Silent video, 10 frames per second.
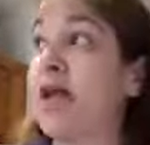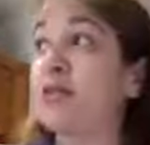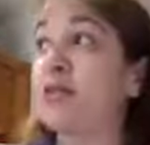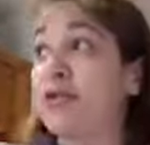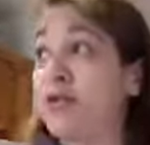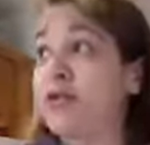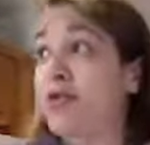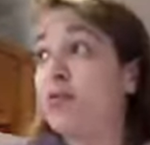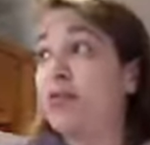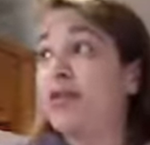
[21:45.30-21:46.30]
My side window
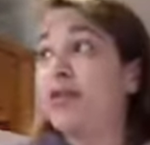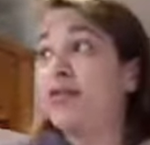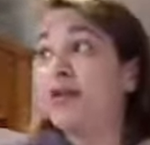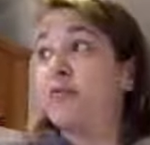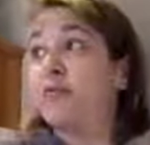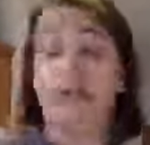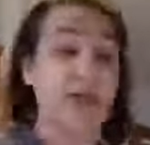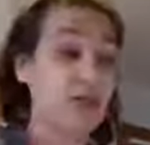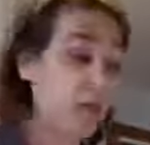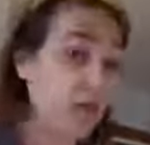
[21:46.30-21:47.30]
is open and all the
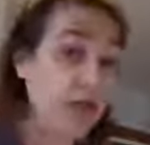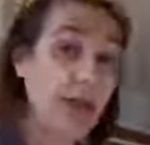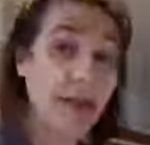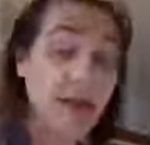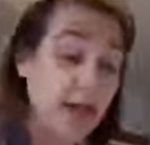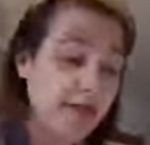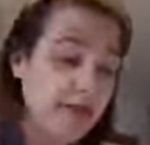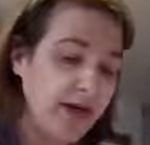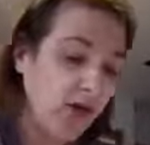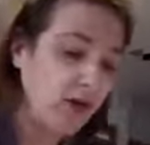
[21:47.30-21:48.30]
neighborhood kids are playing
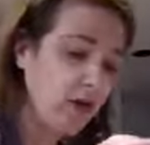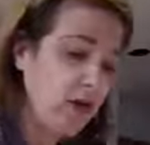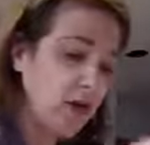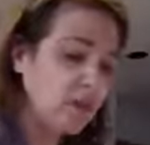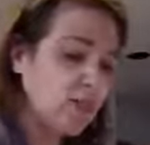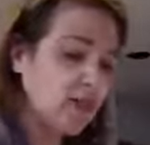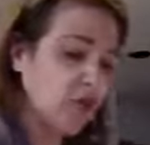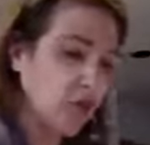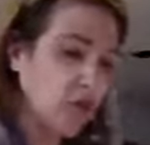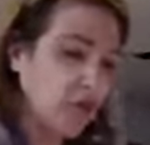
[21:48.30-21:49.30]
outside right now. I'm
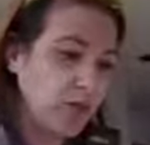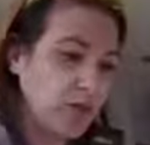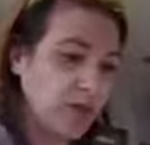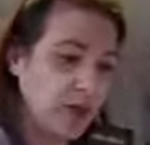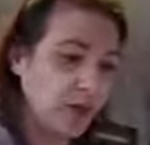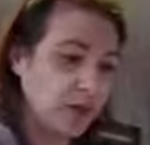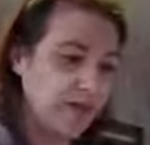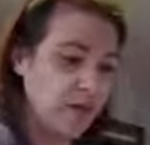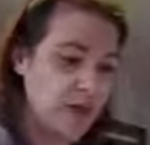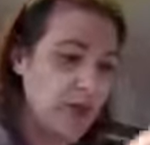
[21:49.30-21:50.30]
sure the doorbell will ring here in
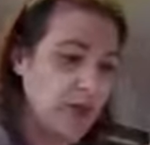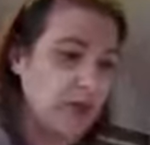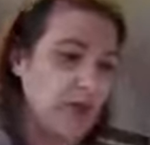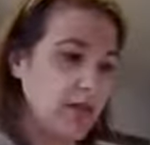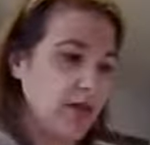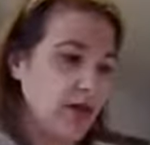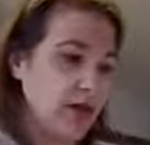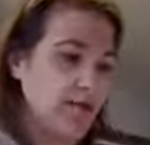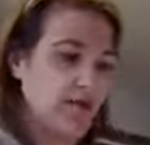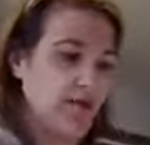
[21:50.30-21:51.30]
a few minutes
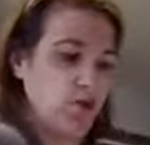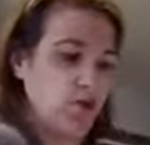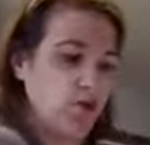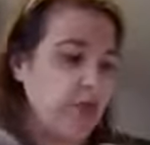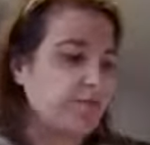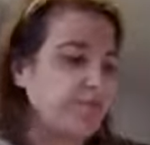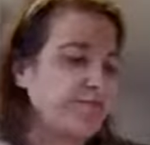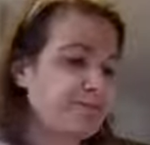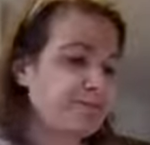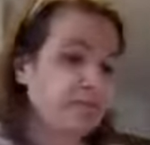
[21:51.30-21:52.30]
for
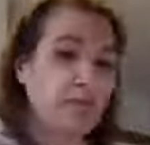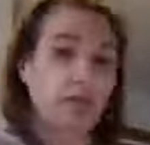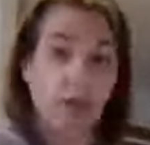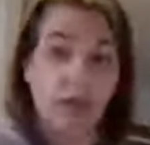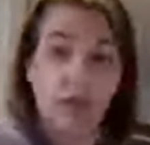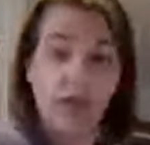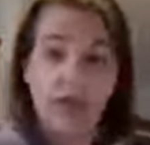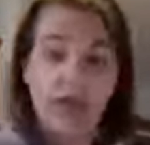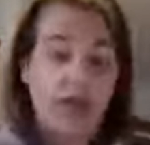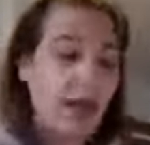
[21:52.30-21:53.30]
Julian.
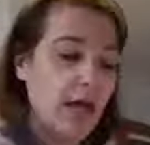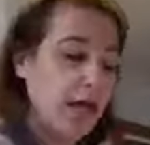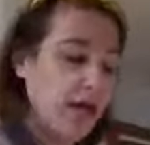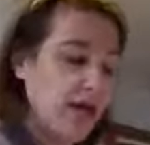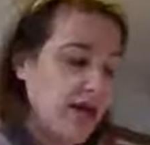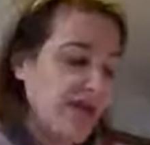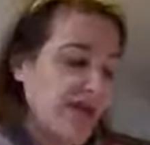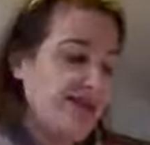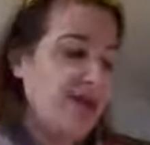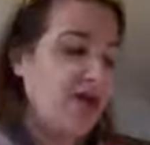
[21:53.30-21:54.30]
They
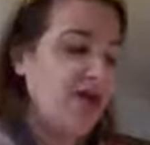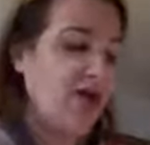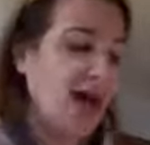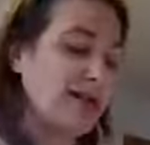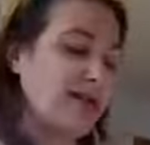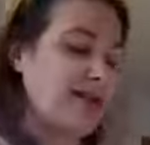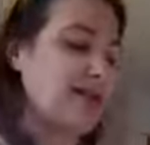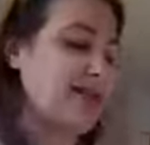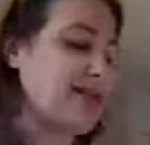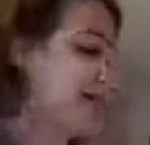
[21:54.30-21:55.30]
all go out
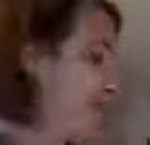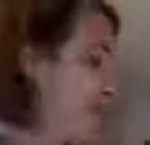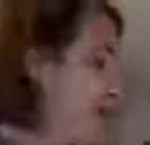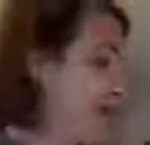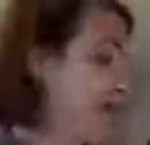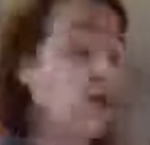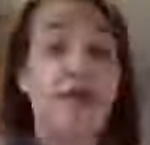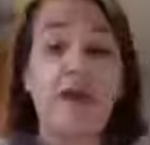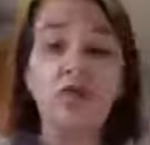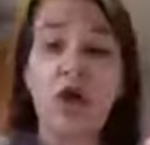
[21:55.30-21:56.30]
together at night.
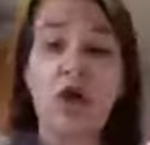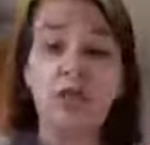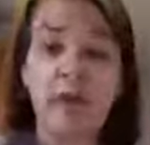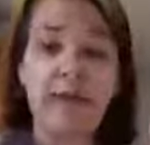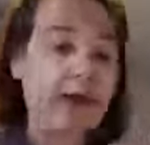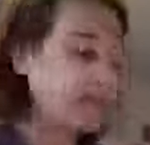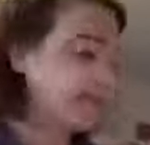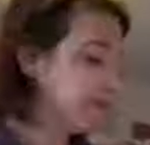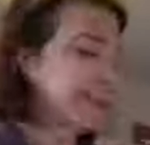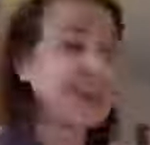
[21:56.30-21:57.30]
Oh, that was salt, by the
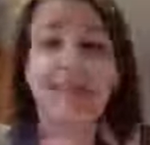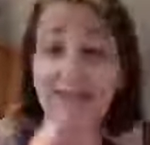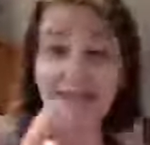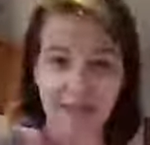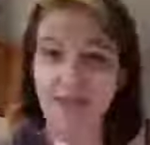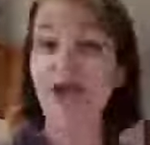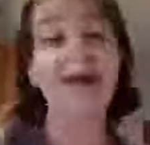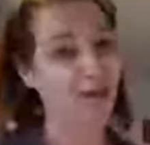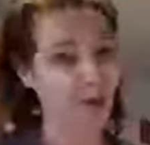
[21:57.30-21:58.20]
way. See, this is why.